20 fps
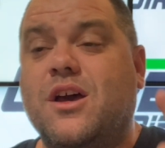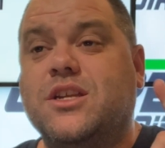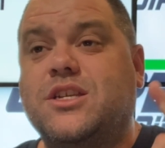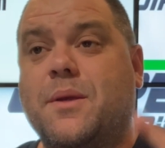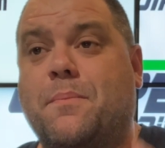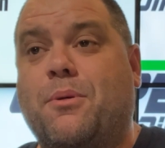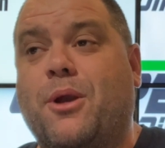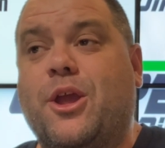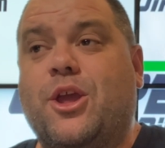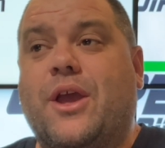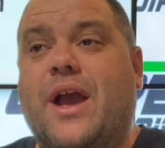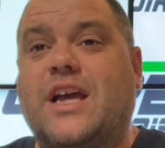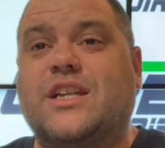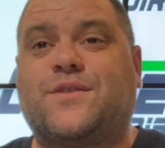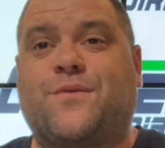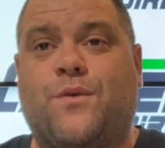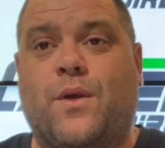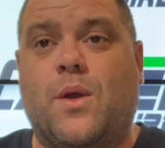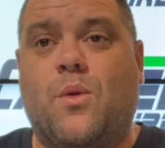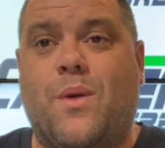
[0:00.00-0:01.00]
to bring you guys
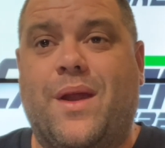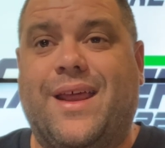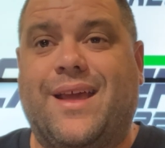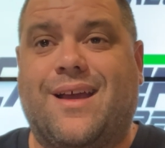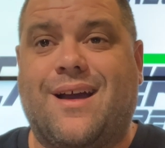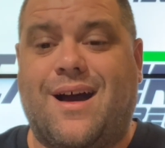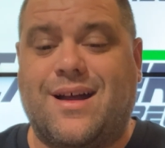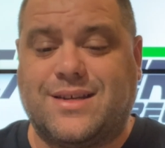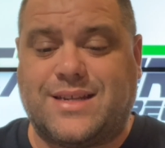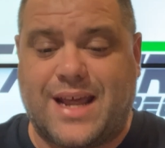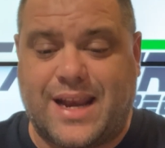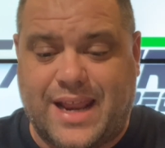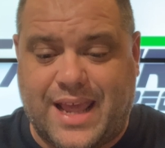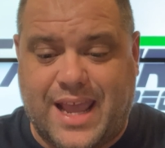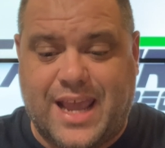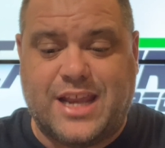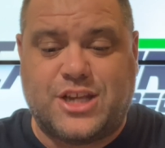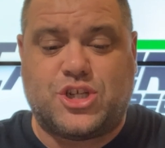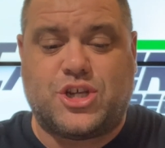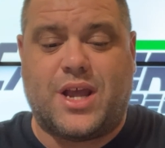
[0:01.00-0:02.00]
free winning content
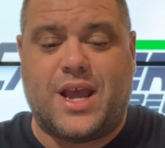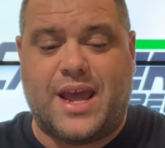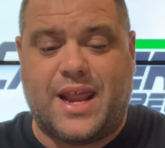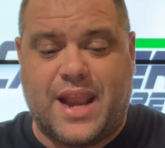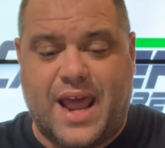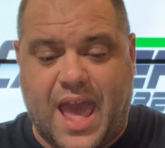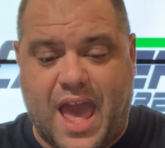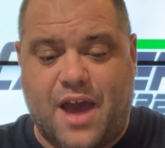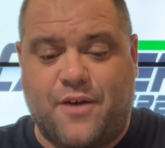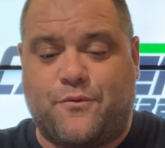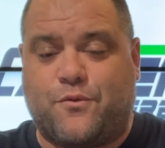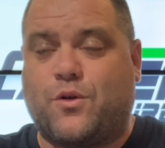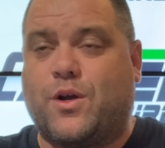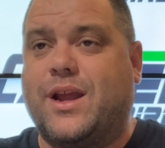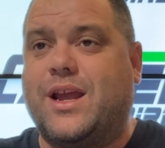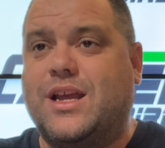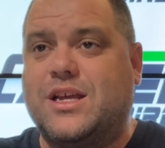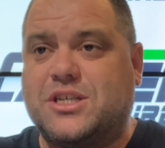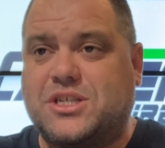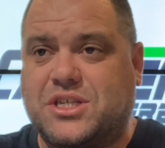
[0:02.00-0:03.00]
each and
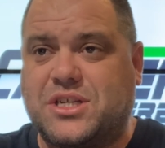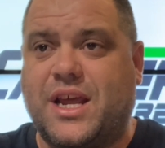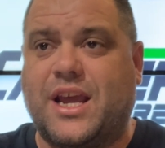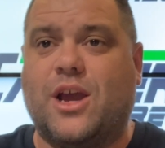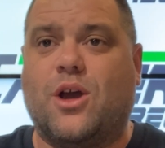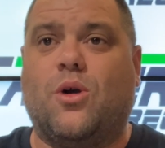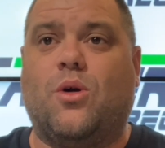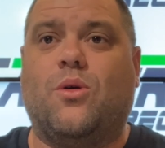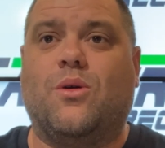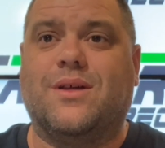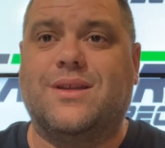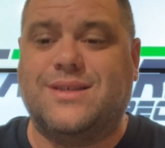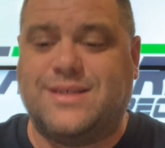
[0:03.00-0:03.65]
every single